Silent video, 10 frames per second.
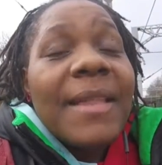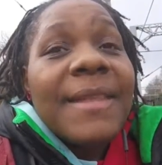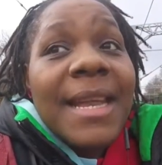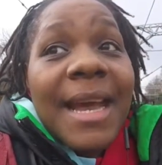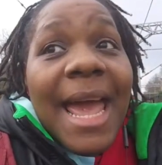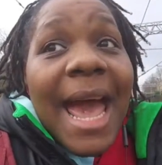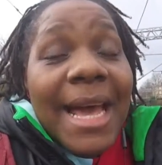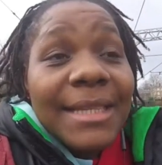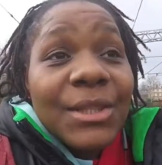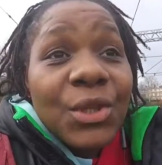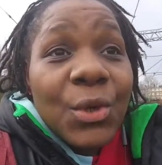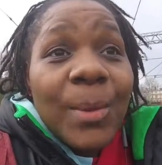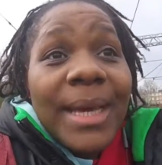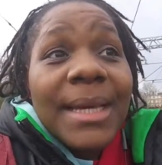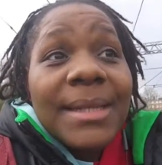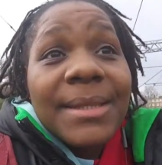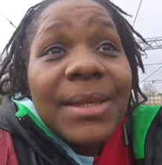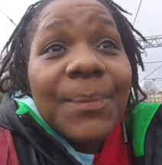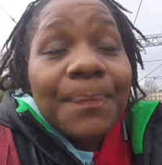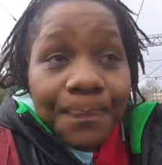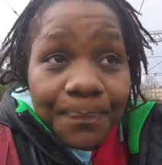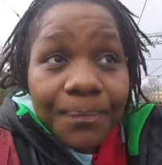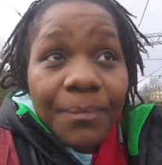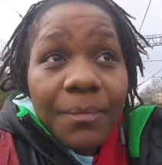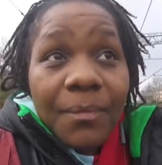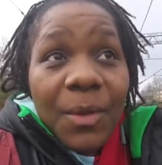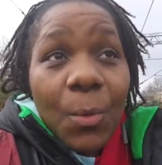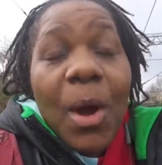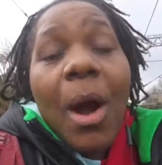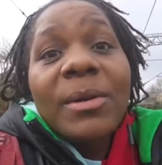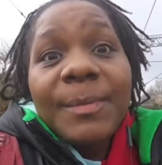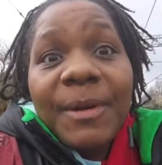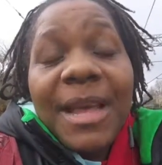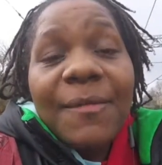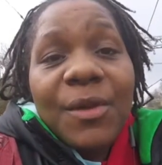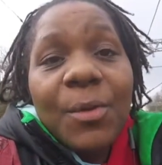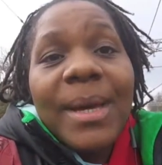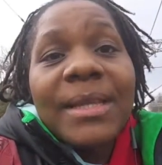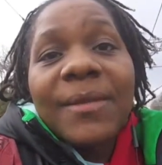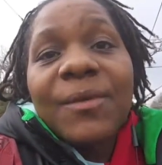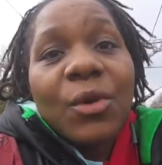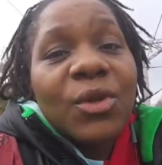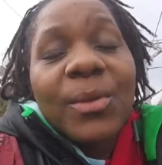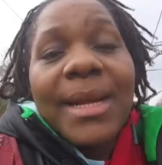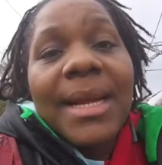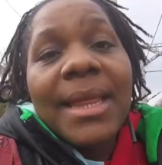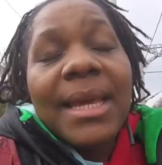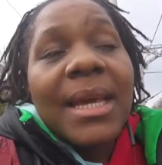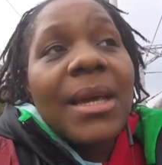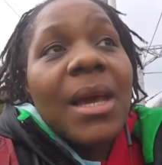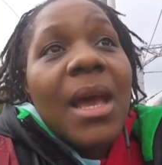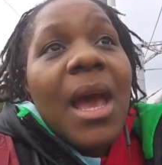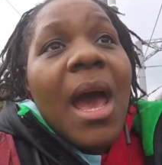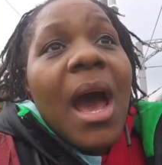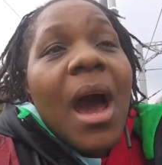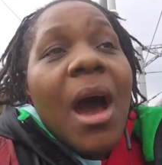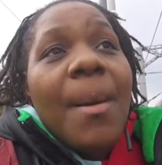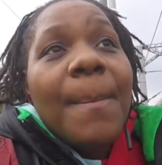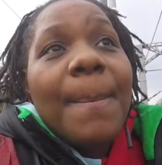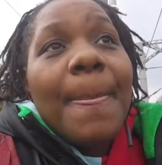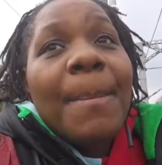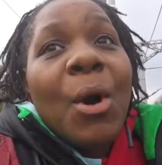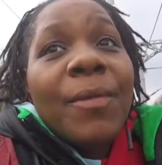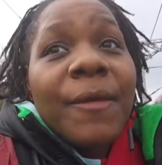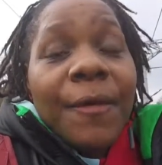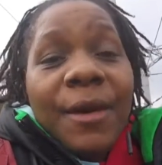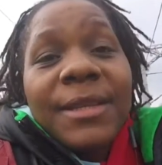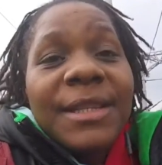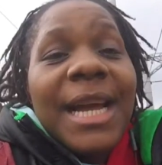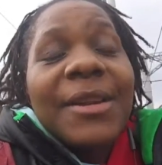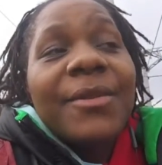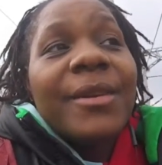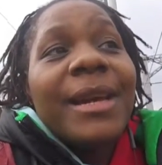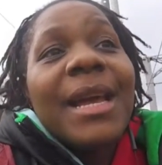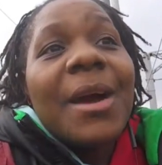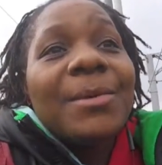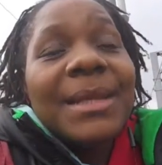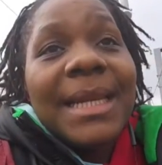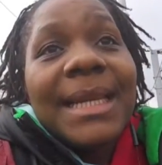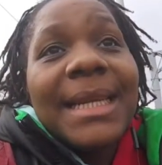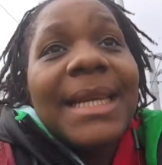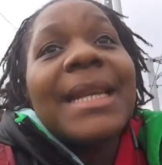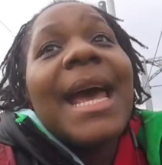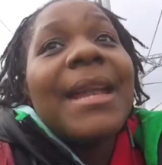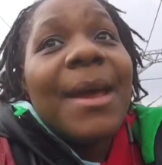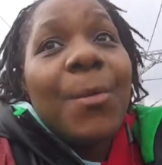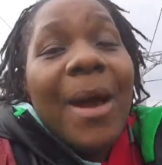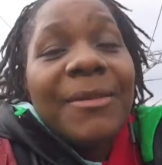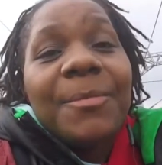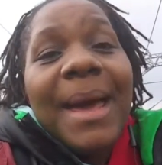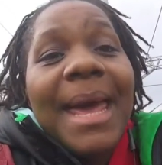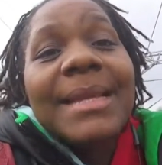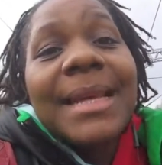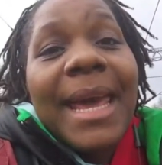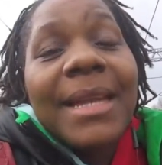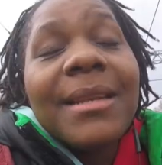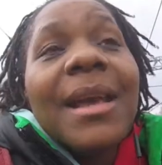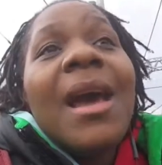Then I had 2 weeks, well, I was supposed to have 2 weeks of not doing anything. But on the 1st of January, I was cleaning and I whacked my head again.